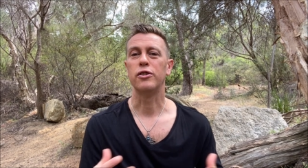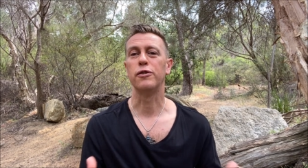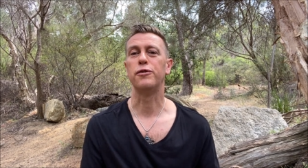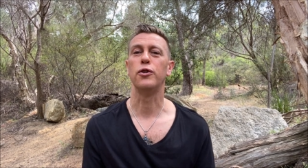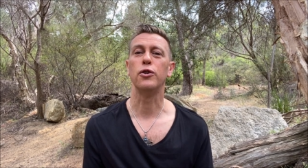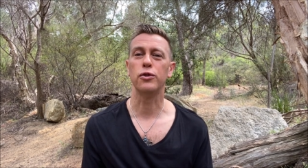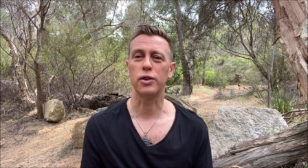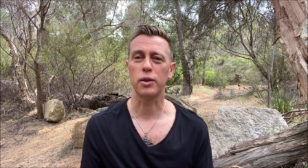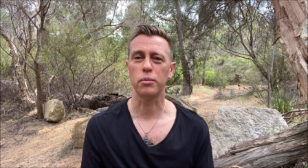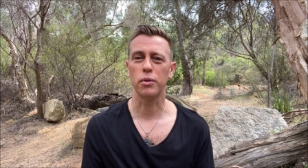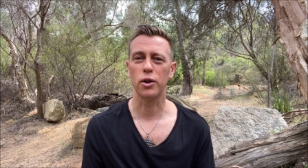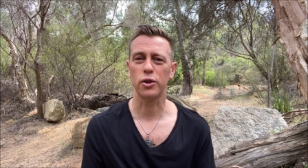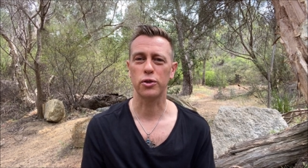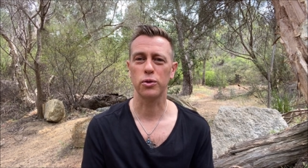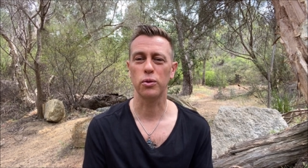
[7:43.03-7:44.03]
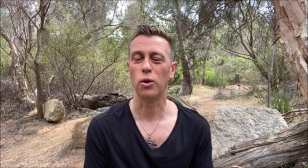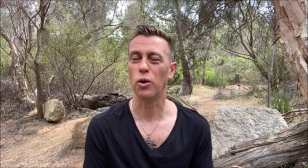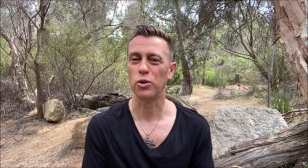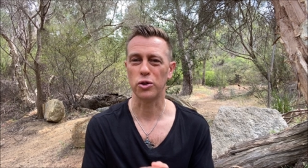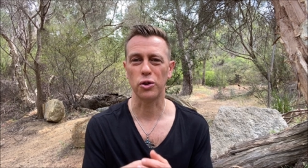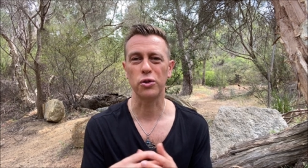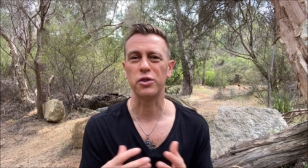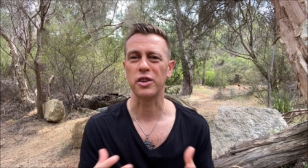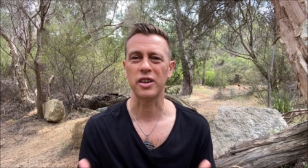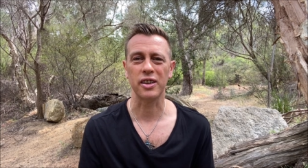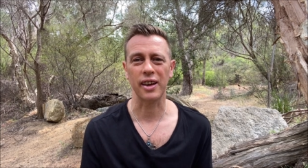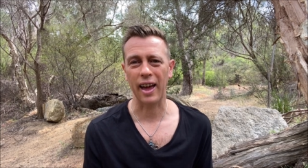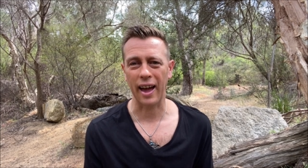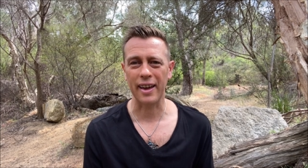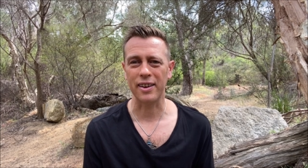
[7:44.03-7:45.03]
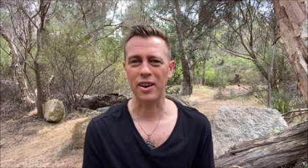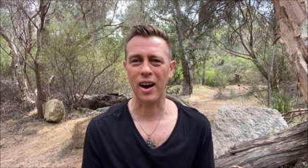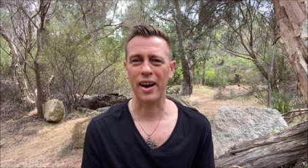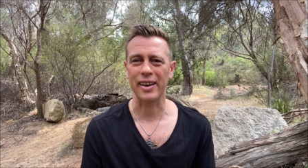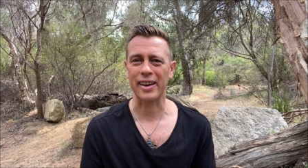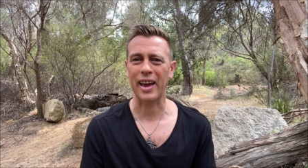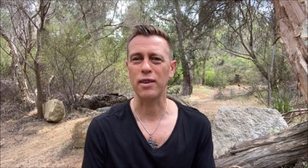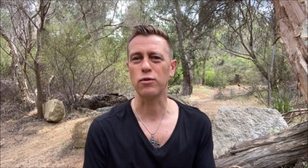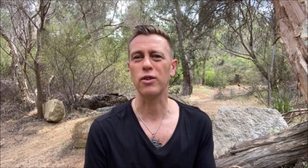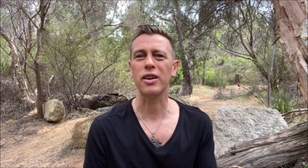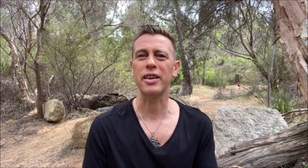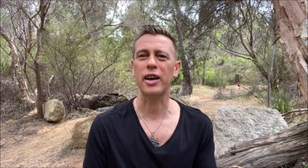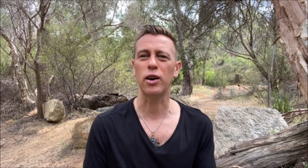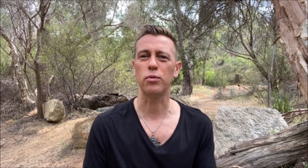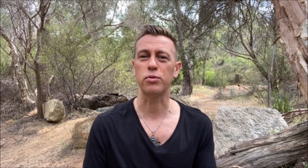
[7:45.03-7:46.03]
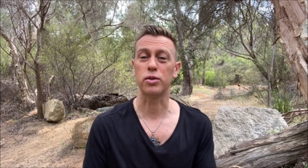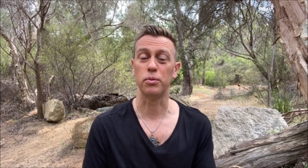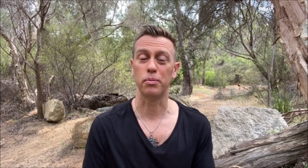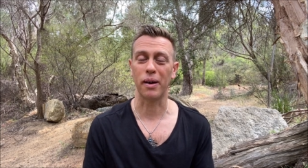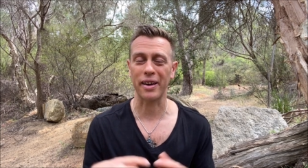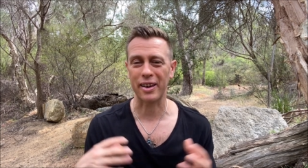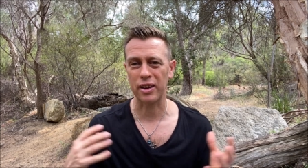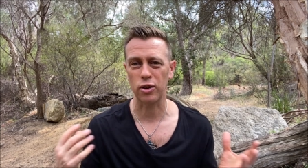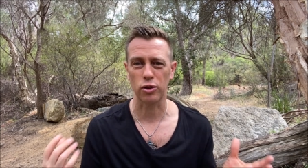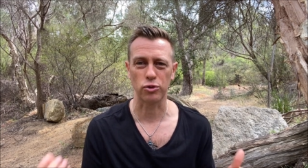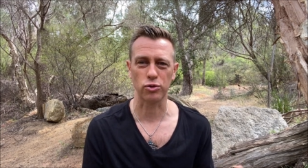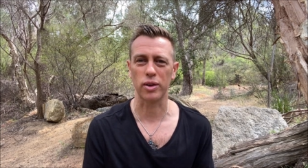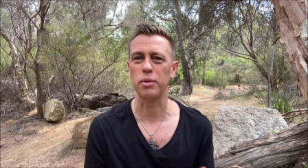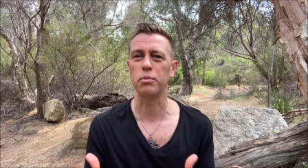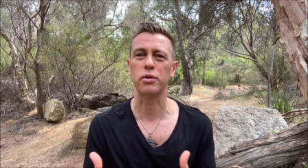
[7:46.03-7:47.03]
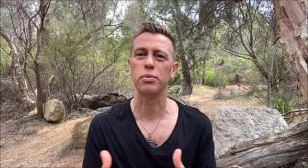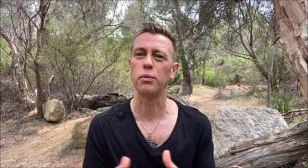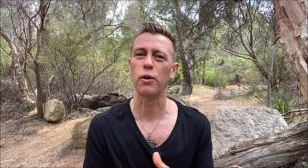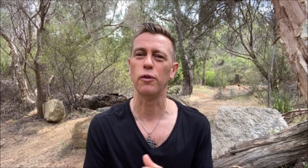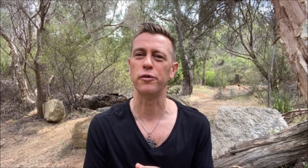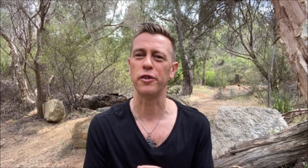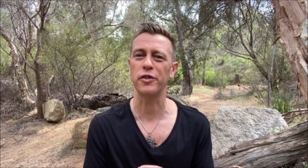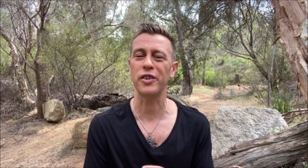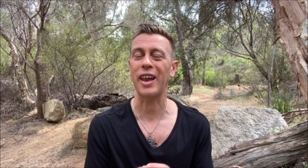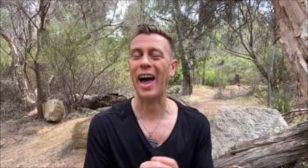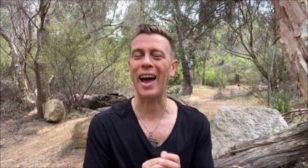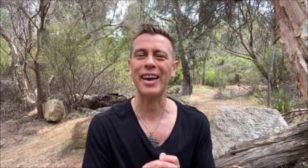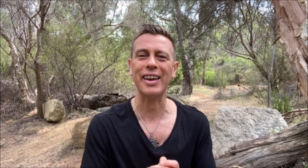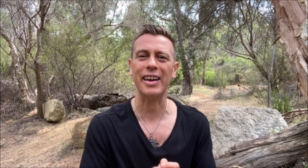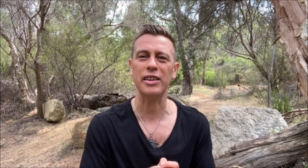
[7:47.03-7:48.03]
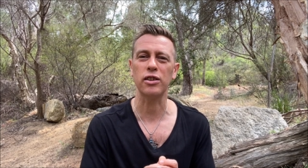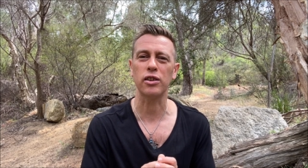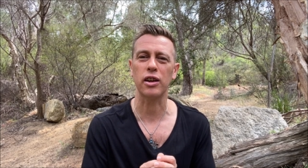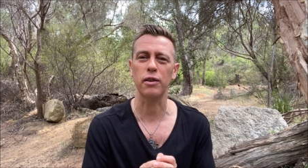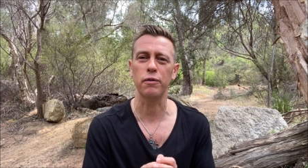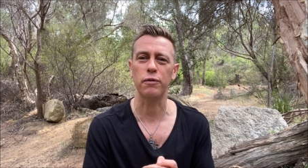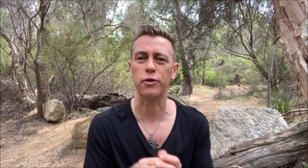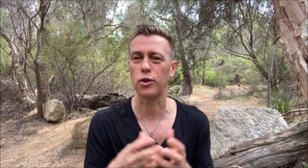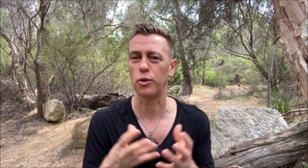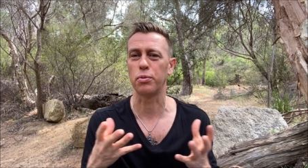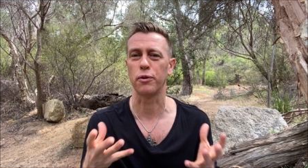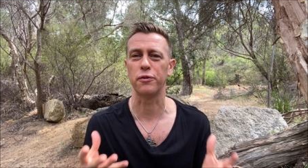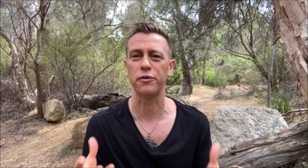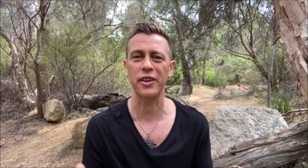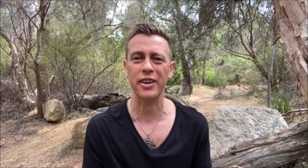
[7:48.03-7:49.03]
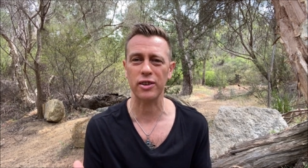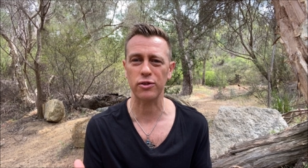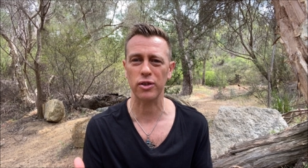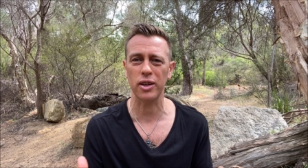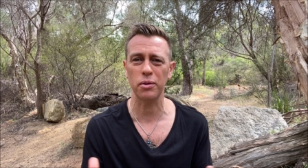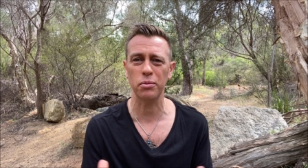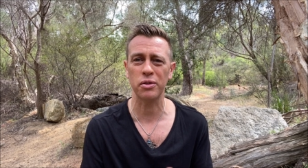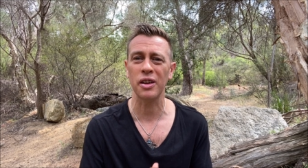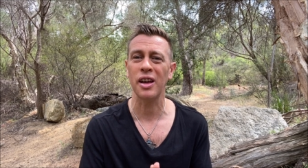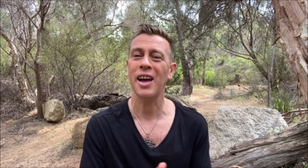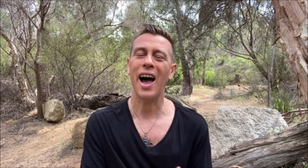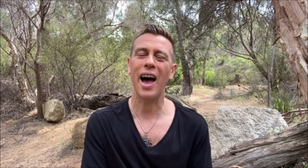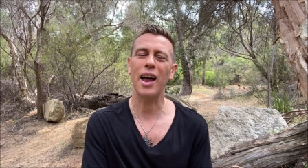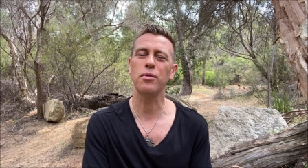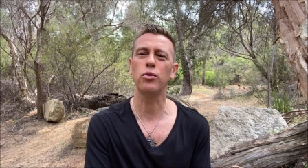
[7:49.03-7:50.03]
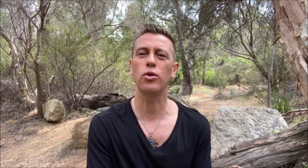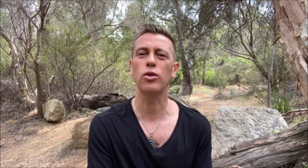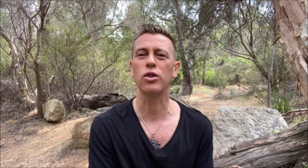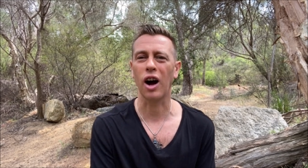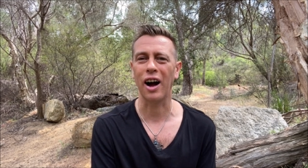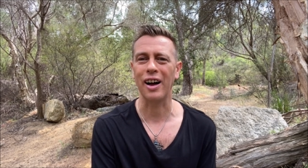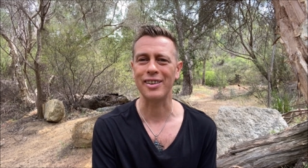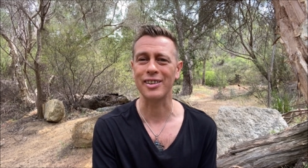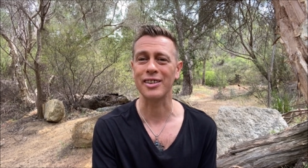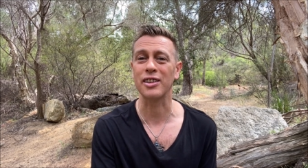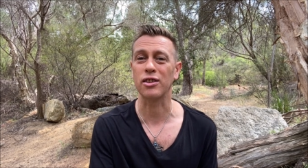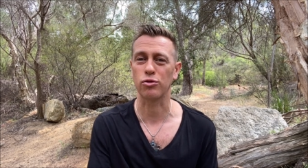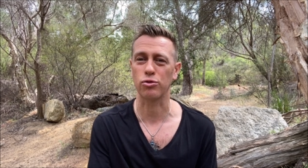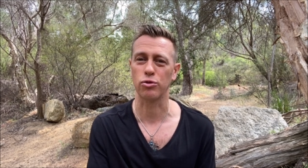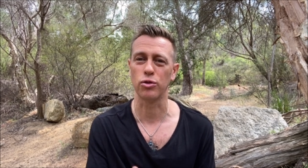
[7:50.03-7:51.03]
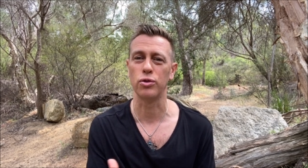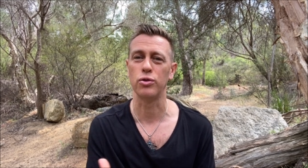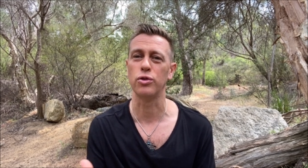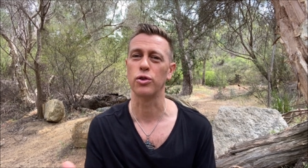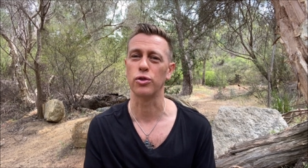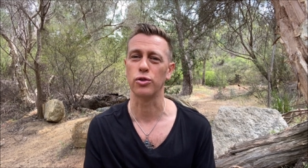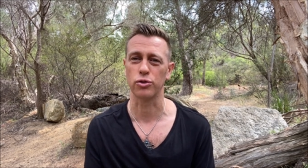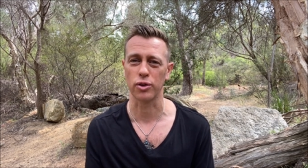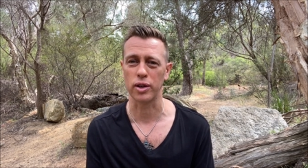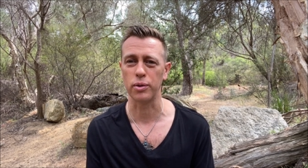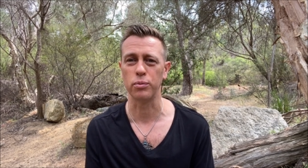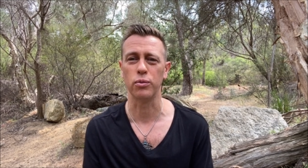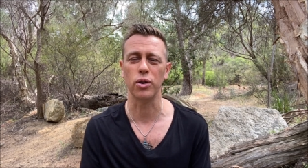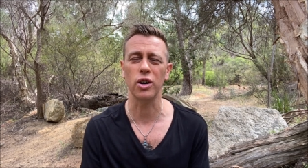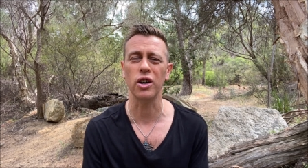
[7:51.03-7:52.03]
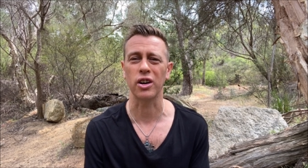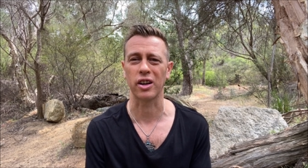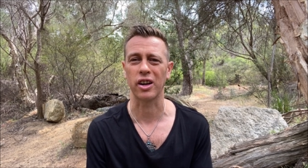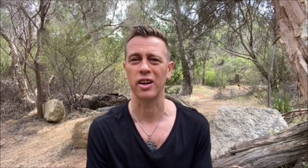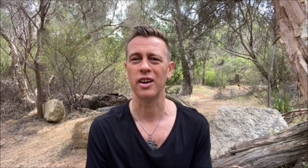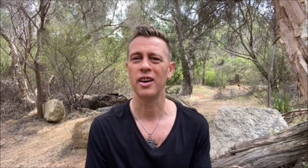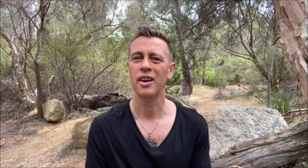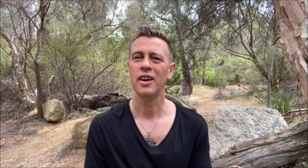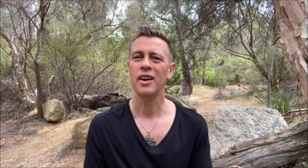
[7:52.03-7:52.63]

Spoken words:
Diffusing myrtle or using it at night can really help to make your dreams more vivid and can give you prophetic dreams and more guidance through your dream work.